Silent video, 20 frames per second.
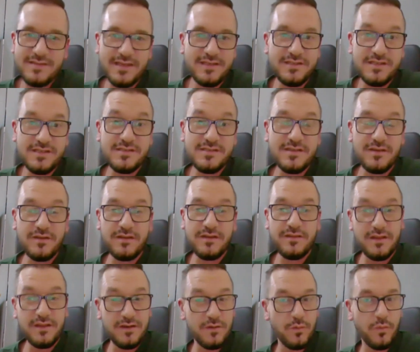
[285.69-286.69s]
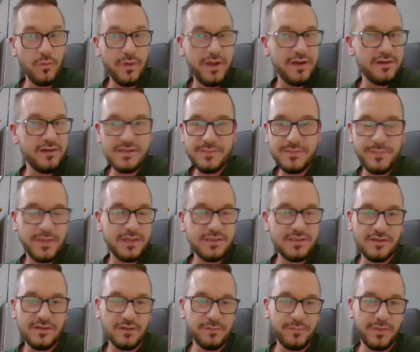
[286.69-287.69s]
It's just an awareness, but
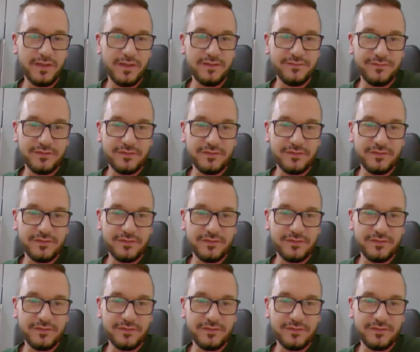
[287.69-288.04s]
it's not painful.